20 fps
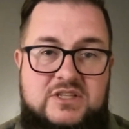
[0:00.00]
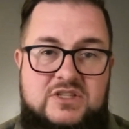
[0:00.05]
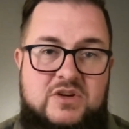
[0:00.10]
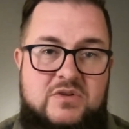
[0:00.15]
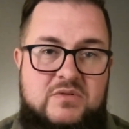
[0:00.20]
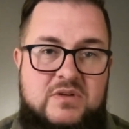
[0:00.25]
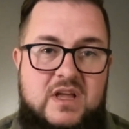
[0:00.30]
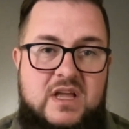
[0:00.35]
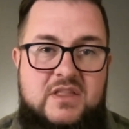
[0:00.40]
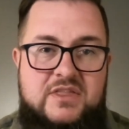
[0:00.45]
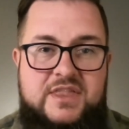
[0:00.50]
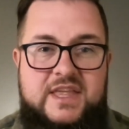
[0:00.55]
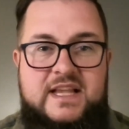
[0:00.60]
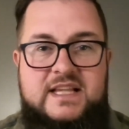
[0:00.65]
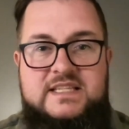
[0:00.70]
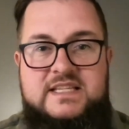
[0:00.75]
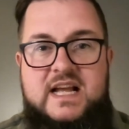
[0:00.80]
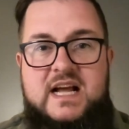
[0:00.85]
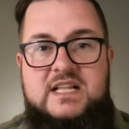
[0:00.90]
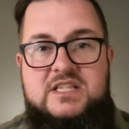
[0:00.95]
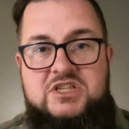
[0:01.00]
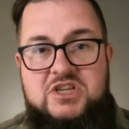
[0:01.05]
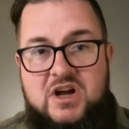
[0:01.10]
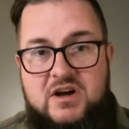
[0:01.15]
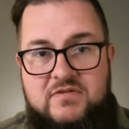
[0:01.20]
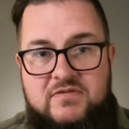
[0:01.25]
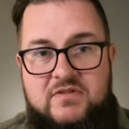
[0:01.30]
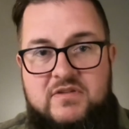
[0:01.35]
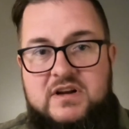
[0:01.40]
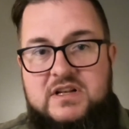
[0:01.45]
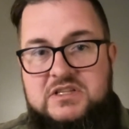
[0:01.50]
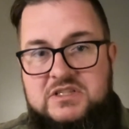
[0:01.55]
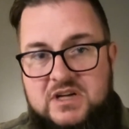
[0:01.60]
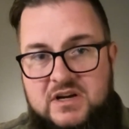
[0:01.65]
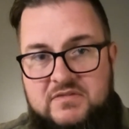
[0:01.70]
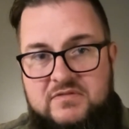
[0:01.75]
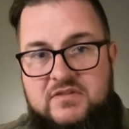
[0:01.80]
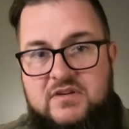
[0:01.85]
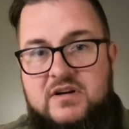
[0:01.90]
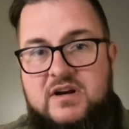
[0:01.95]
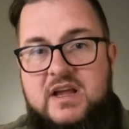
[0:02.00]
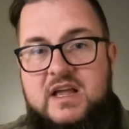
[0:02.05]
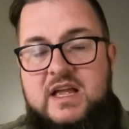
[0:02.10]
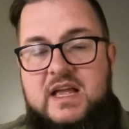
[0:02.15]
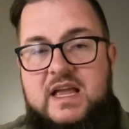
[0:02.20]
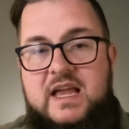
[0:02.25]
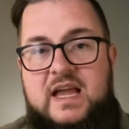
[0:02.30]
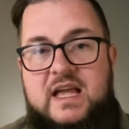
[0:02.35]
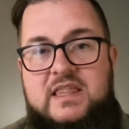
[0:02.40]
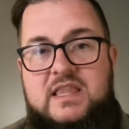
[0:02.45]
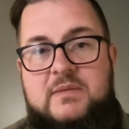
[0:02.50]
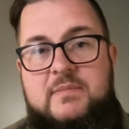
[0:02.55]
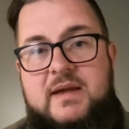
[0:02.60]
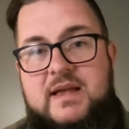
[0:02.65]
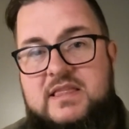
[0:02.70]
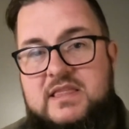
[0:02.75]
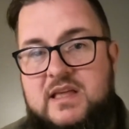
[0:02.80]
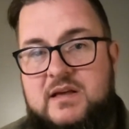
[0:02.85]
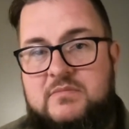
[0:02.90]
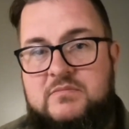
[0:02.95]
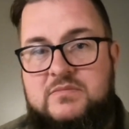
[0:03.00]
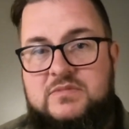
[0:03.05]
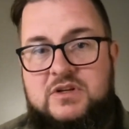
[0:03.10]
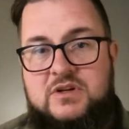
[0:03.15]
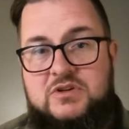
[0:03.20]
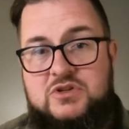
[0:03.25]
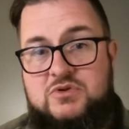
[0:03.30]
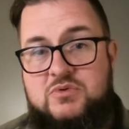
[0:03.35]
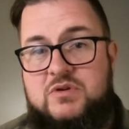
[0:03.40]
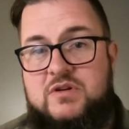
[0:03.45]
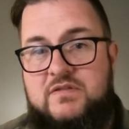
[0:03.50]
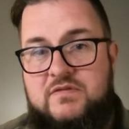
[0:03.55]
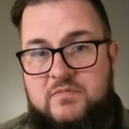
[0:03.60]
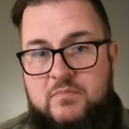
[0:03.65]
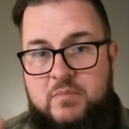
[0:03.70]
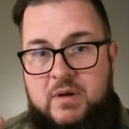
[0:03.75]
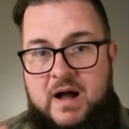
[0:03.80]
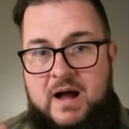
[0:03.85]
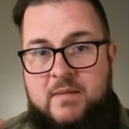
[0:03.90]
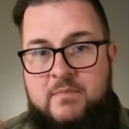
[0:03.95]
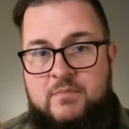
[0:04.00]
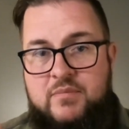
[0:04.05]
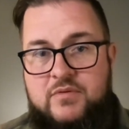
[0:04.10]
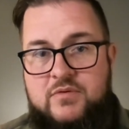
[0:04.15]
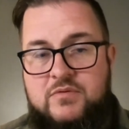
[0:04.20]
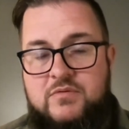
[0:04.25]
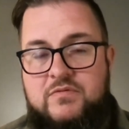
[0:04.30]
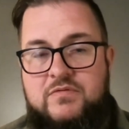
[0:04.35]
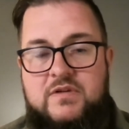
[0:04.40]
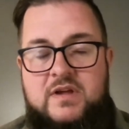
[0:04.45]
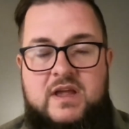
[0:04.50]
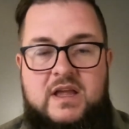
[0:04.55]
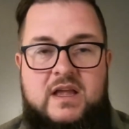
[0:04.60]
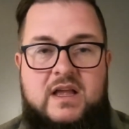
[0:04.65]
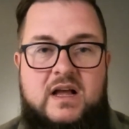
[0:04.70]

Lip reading: So things got tougher and tougher, and they made them sort of bomb-proof.